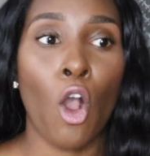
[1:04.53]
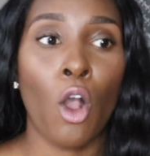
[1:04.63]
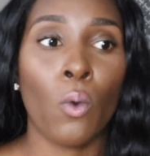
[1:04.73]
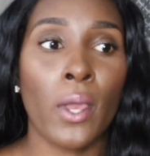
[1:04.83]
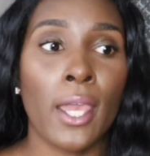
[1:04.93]

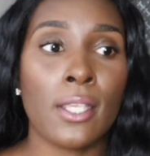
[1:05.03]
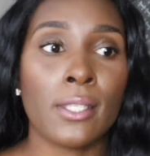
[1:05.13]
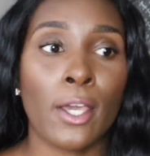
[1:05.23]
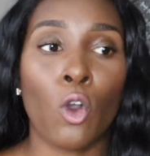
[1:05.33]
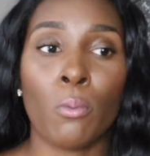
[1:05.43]

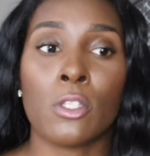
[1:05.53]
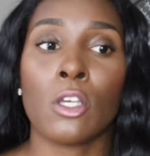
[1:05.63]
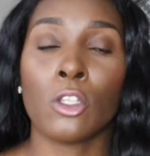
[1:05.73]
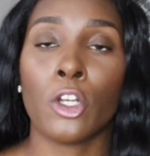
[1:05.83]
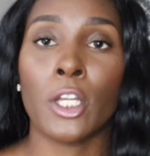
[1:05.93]
always open
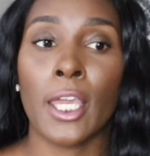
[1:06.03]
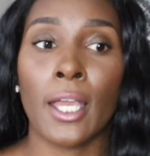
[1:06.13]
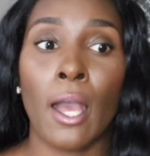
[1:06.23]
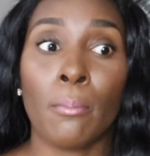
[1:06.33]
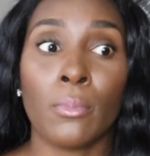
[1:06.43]
to
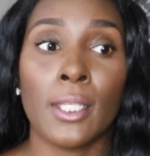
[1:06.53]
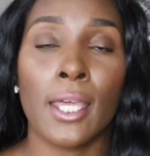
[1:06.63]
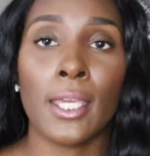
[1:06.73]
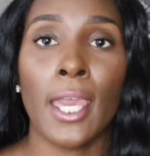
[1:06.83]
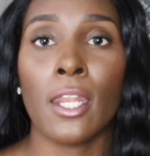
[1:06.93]
learning. I'm
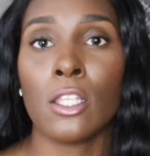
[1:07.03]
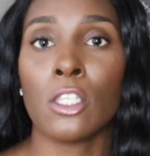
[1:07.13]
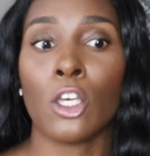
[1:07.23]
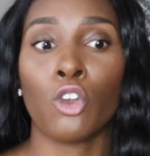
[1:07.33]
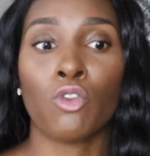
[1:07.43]

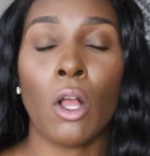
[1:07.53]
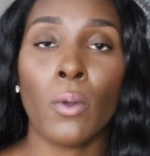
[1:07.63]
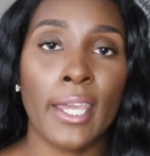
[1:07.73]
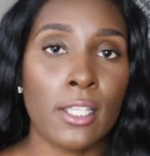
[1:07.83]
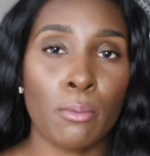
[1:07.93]
dedicated to
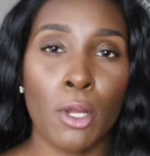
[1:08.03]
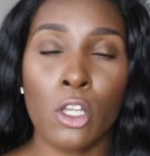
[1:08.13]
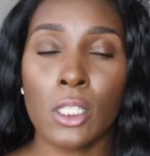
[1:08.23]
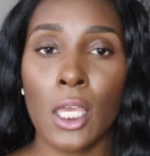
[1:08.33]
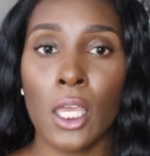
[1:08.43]
growing as a
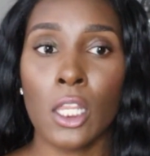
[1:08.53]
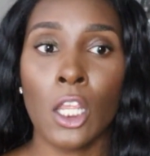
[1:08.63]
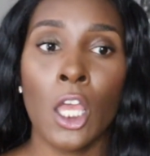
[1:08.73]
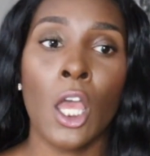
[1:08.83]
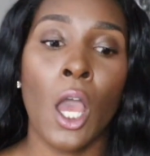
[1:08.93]

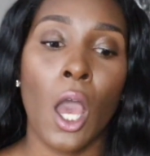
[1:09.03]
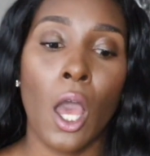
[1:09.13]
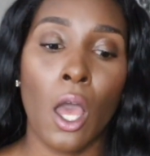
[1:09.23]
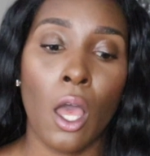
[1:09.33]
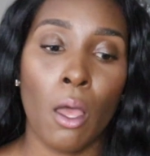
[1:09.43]
person.
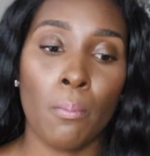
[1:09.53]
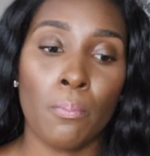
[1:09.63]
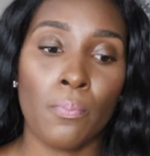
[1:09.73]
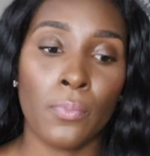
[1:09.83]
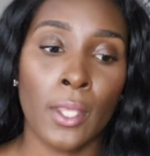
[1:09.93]

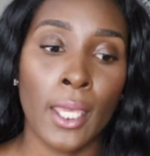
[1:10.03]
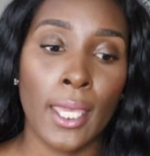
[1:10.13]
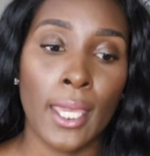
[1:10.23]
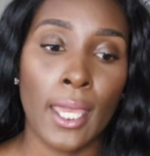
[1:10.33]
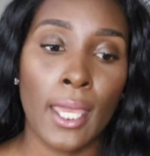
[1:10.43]

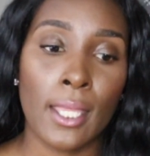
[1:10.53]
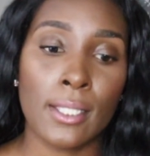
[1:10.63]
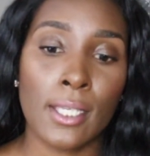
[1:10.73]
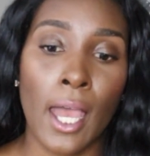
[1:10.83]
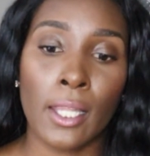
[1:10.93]

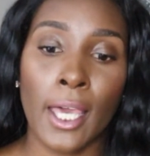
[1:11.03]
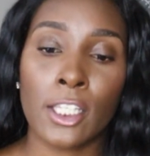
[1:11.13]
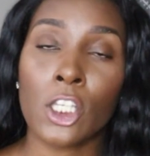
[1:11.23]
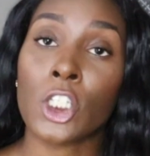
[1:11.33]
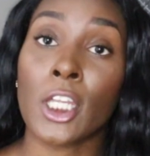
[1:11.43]
And I
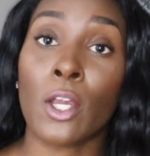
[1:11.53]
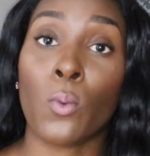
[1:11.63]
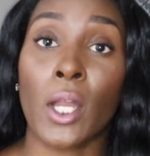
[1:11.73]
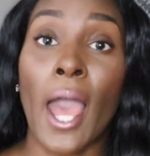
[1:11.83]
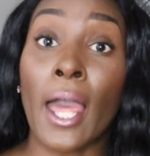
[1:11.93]
like to
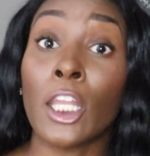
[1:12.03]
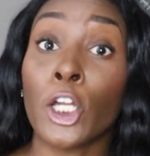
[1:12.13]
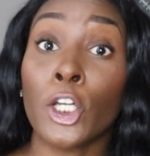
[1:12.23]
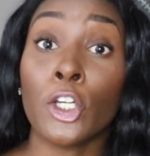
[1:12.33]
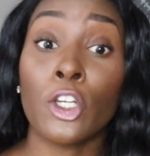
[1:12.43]
share what I
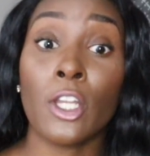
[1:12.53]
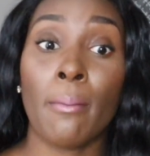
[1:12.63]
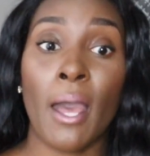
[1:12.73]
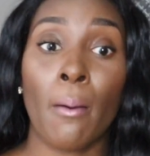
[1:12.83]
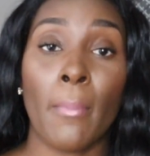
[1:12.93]
learned
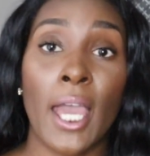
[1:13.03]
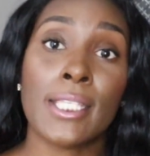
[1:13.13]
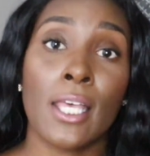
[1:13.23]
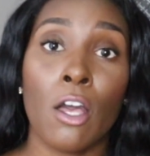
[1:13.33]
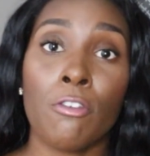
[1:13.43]
about
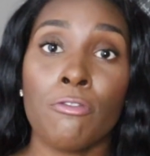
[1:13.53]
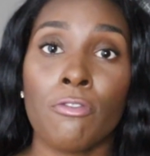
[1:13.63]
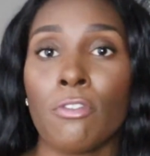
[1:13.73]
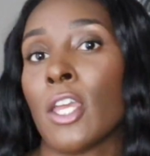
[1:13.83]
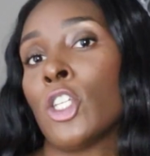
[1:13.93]

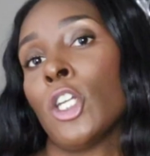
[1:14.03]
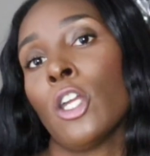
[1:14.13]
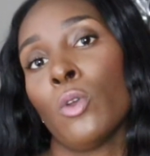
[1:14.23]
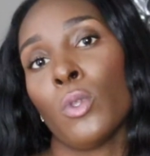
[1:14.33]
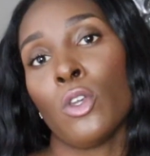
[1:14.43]
myself and
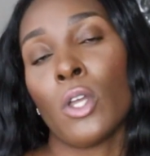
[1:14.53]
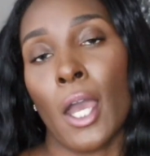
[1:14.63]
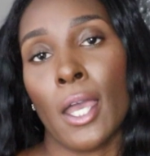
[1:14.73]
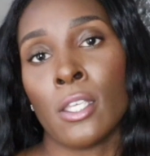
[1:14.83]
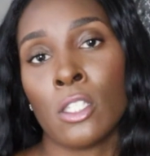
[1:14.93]
share it with you
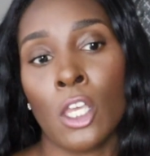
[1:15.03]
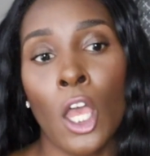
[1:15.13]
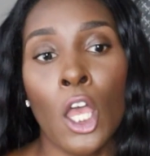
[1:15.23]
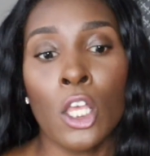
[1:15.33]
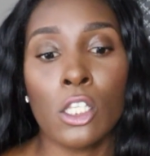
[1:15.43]
guys.
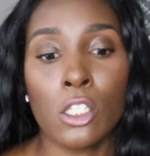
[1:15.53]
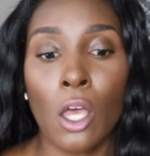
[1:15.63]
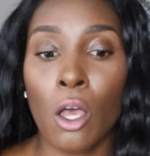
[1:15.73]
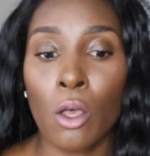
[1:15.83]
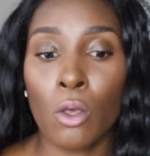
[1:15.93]

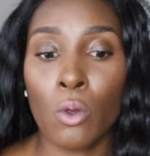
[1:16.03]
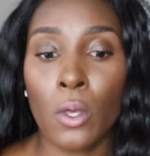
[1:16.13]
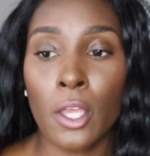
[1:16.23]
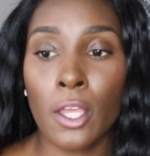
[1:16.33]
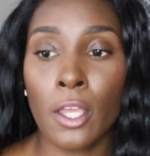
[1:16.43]
So